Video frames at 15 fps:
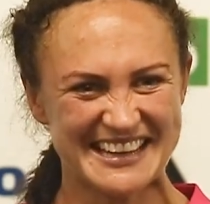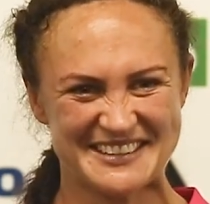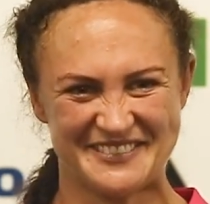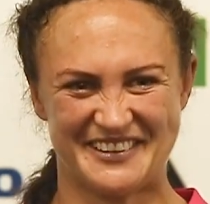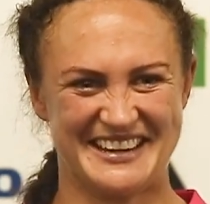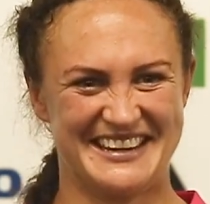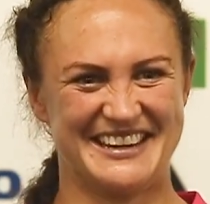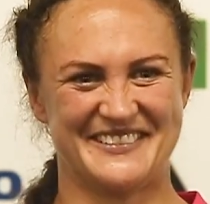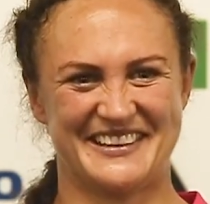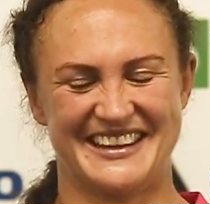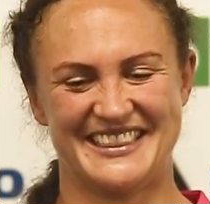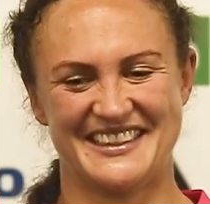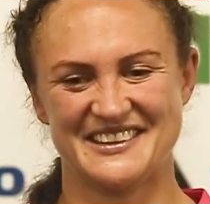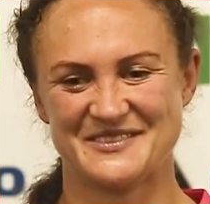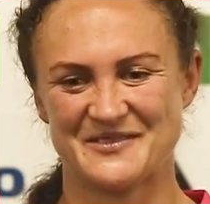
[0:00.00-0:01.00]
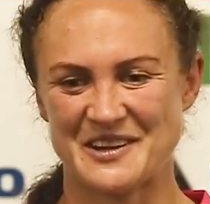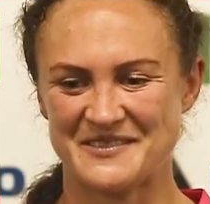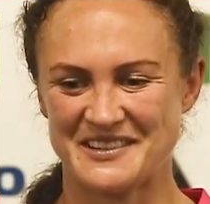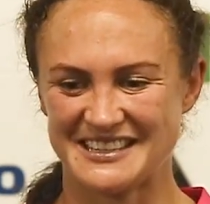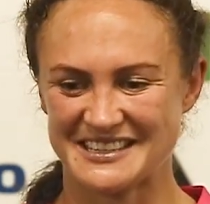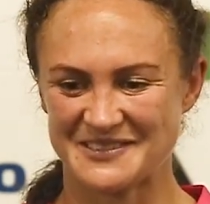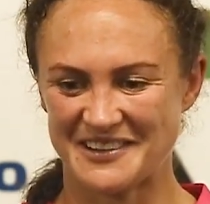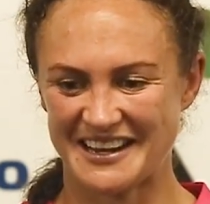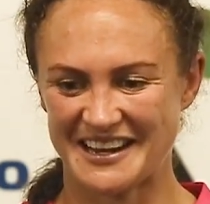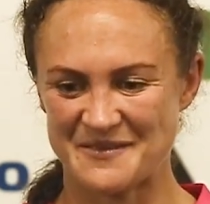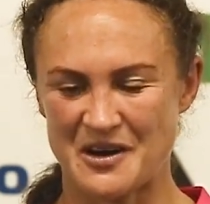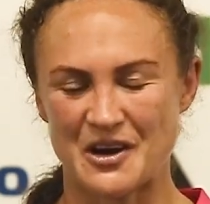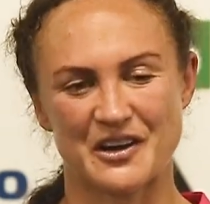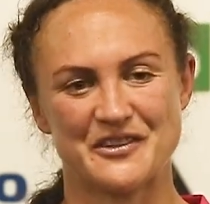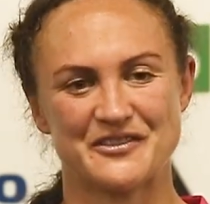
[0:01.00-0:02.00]
hard to find anyone in those moments. But um,
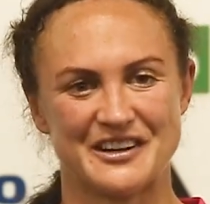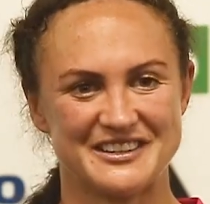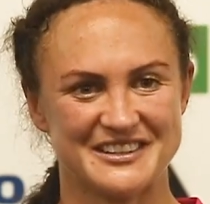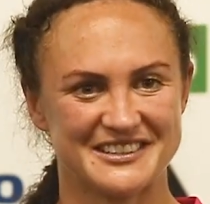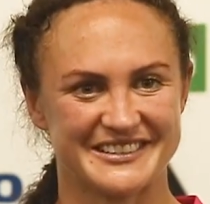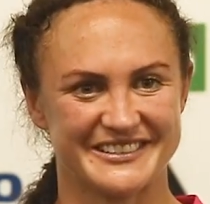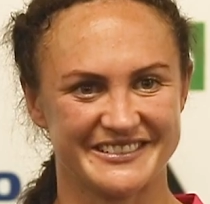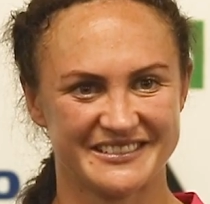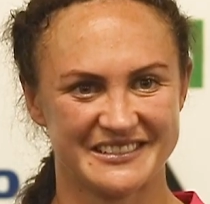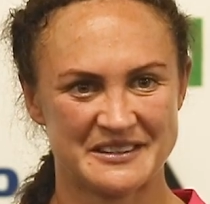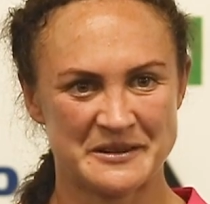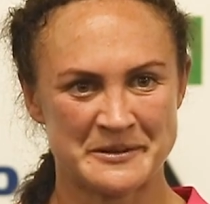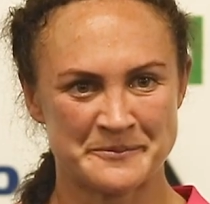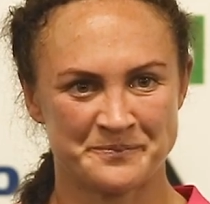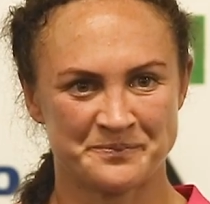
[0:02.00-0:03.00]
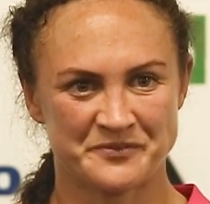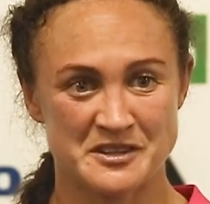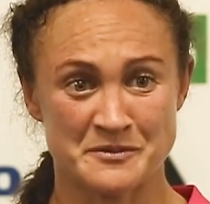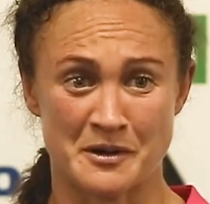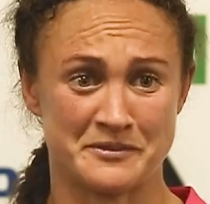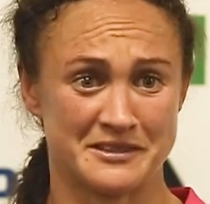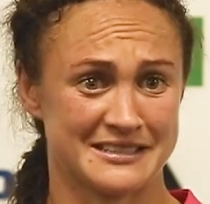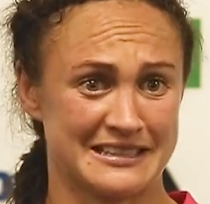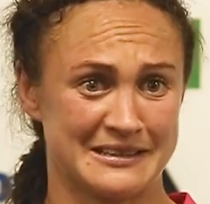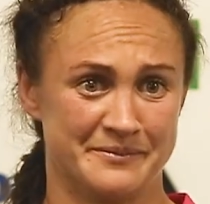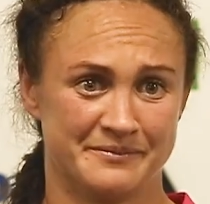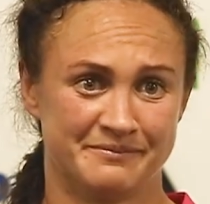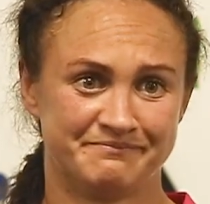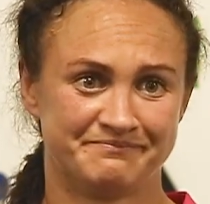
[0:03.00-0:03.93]
I'll go find her soon. She might be asleep.